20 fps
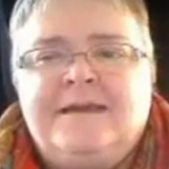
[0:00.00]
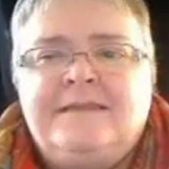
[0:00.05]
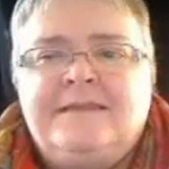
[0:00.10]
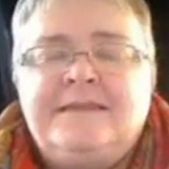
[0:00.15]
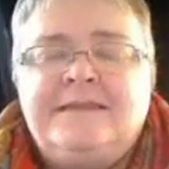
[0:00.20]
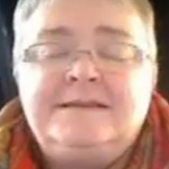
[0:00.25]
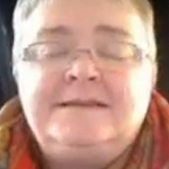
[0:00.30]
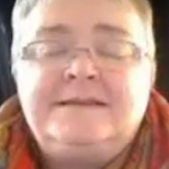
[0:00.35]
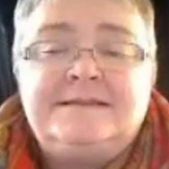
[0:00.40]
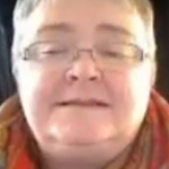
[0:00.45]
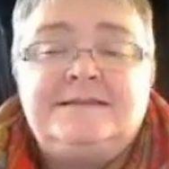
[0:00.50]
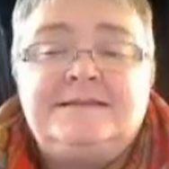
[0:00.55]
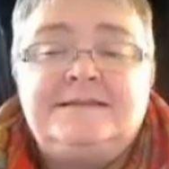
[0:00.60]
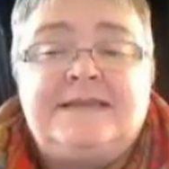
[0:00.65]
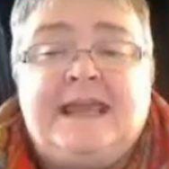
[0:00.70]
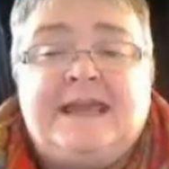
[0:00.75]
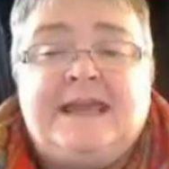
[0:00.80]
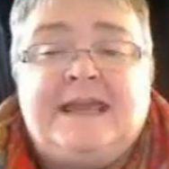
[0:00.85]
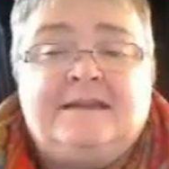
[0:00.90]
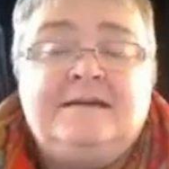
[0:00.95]
This is
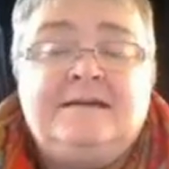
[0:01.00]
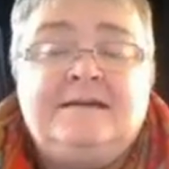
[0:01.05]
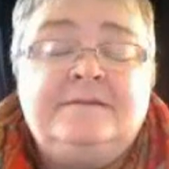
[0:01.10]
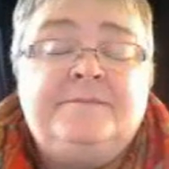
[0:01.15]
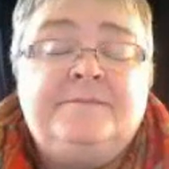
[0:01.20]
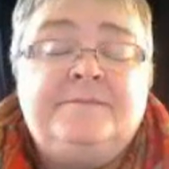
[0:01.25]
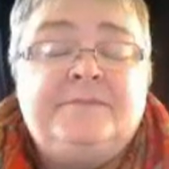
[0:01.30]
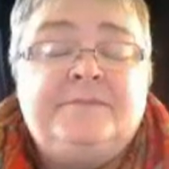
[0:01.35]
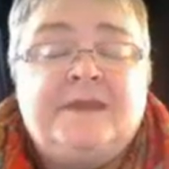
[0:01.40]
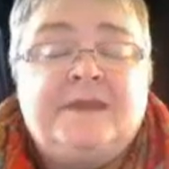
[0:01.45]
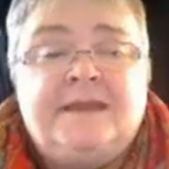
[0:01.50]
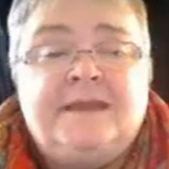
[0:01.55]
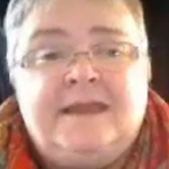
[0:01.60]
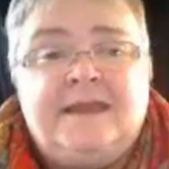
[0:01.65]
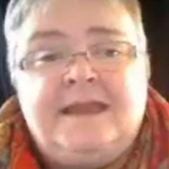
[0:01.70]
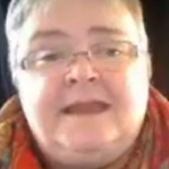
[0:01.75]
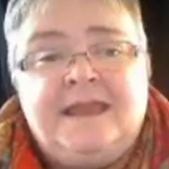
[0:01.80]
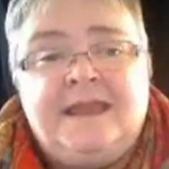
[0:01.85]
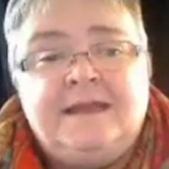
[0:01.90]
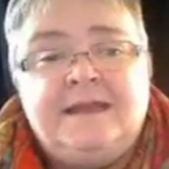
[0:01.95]
Anna.
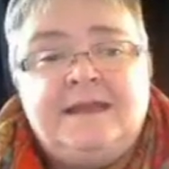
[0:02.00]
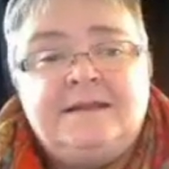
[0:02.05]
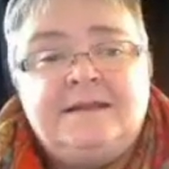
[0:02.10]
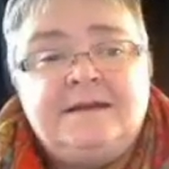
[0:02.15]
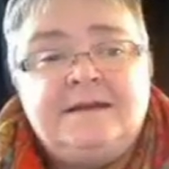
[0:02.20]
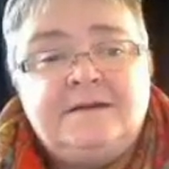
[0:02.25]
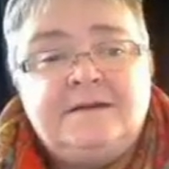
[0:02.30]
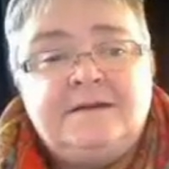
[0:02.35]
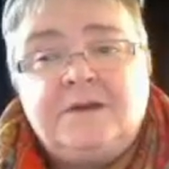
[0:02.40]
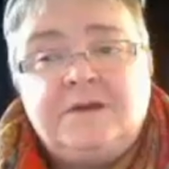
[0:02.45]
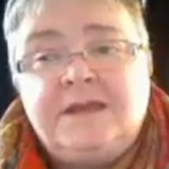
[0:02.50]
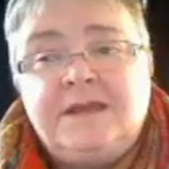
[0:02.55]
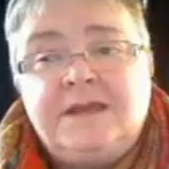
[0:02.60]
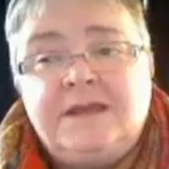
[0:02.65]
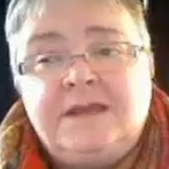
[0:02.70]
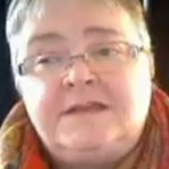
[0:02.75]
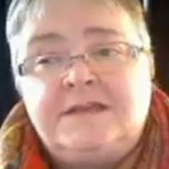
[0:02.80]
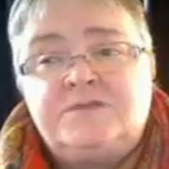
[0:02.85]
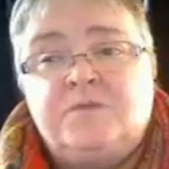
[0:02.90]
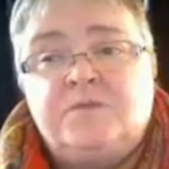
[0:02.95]
Anna
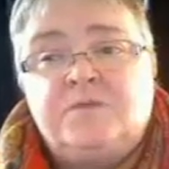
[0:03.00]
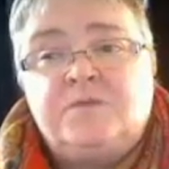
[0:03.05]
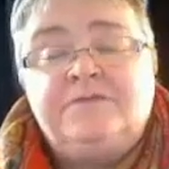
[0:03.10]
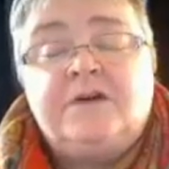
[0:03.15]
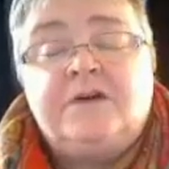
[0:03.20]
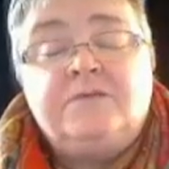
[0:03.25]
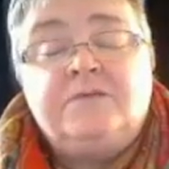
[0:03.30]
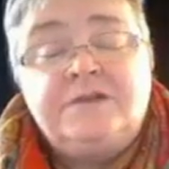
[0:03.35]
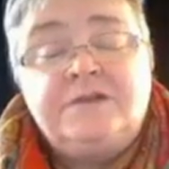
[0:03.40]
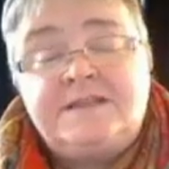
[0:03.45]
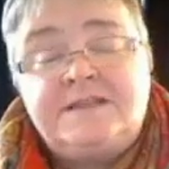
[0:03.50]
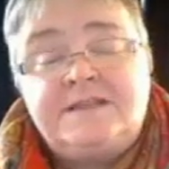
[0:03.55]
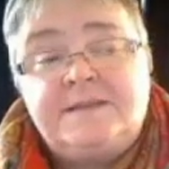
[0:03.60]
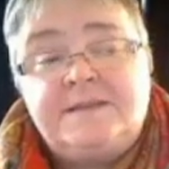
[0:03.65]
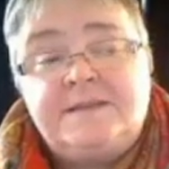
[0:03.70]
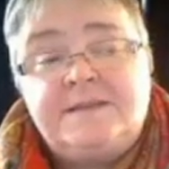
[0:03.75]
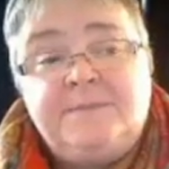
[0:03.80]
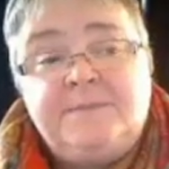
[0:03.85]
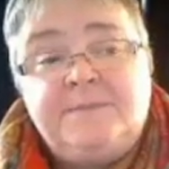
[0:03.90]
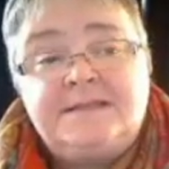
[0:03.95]
is one of our
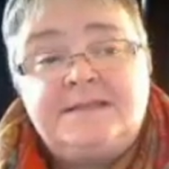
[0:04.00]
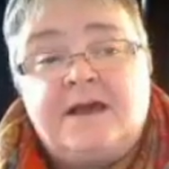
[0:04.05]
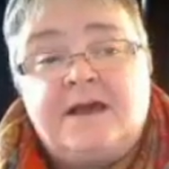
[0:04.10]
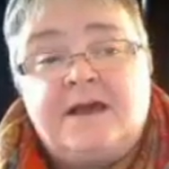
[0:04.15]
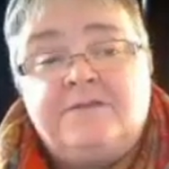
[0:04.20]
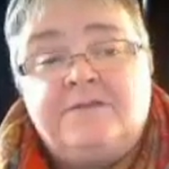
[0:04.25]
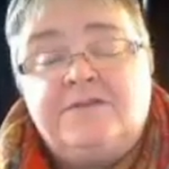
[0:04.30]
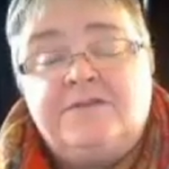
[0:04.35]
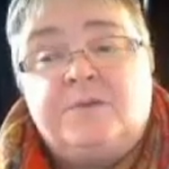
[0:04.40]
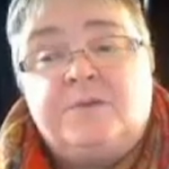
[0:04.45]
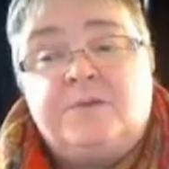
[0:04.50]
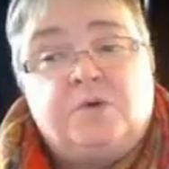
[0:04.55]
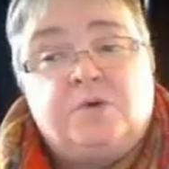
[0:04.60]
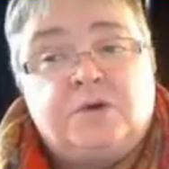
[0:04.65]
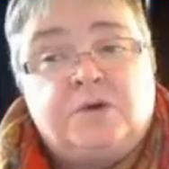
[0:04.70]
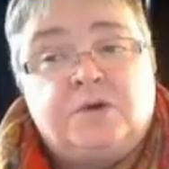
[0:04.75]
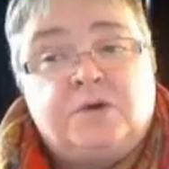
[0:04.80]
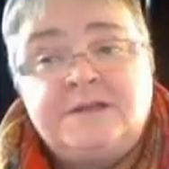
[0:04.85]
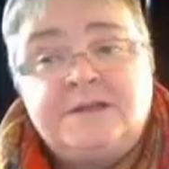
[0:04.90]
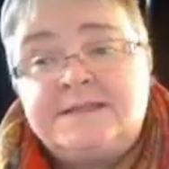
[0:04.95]
recipients of the
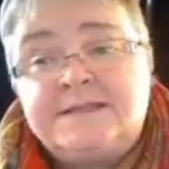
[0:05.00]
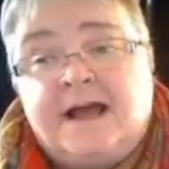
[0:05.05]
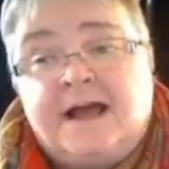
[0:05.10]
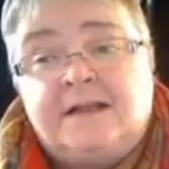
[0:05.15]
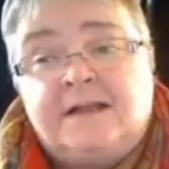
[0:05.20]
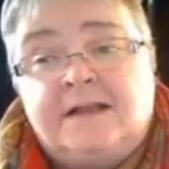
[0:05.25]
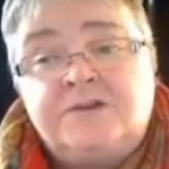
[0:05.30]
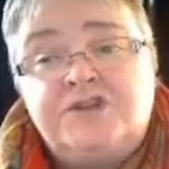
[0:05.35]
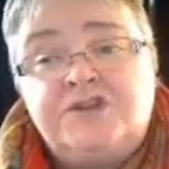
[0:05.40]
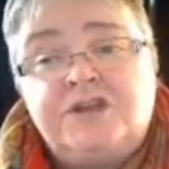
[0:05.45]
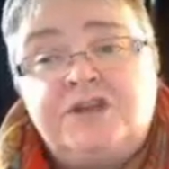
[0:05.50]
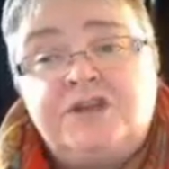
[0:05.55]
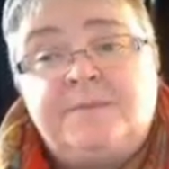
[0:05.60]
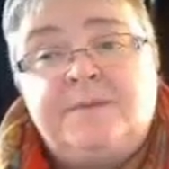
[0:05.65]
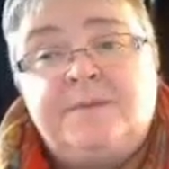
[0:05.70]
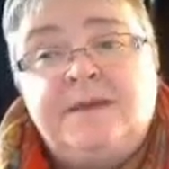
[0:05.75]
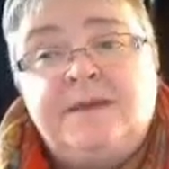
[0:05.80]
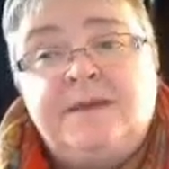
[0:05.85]
Boren Scholarship.